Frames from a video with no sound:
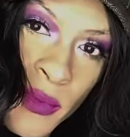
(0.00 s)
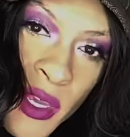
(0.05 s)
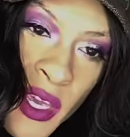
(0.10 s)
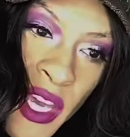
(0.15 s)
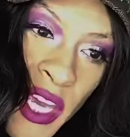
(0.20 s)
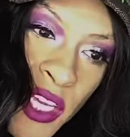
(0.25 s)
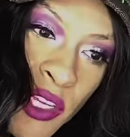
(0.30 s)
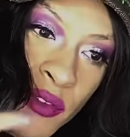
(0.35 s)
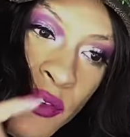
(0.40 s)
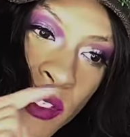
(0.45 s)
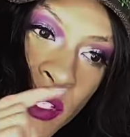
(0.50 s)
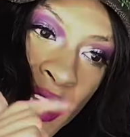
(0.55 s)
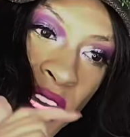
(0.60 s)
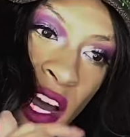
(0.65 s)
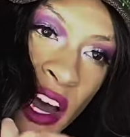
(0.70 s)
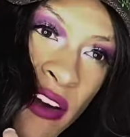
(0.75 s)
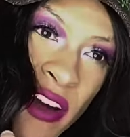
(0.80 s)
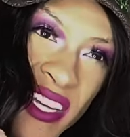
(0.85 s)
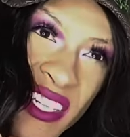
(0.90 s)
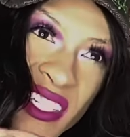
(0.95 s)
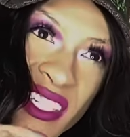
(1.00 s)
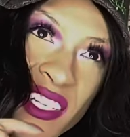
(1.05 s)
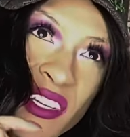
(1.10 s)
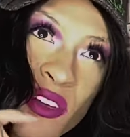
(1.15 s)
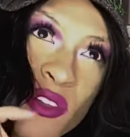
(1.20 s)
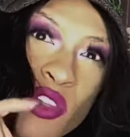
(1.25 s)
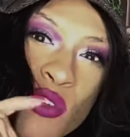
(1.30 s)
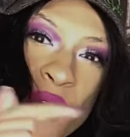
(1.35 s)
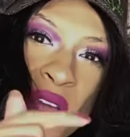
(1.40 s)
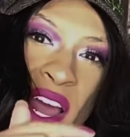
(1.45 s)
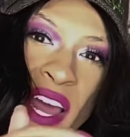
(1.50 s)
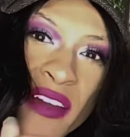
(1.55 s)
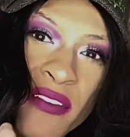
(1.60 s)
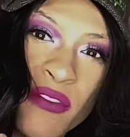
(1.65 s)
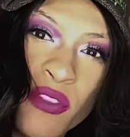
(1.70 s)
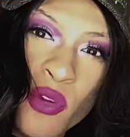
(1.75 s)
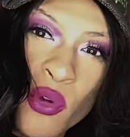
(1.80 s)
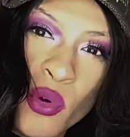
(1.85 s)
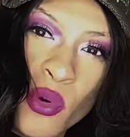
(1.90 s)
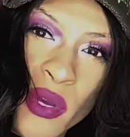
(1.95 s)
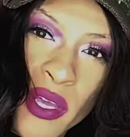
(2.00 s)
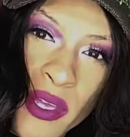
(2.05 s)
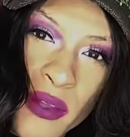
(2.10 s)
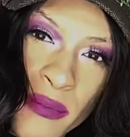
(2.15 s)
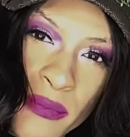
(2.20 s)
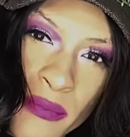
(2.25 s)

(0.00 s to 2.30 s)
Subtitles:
and you see how I still thrive through it.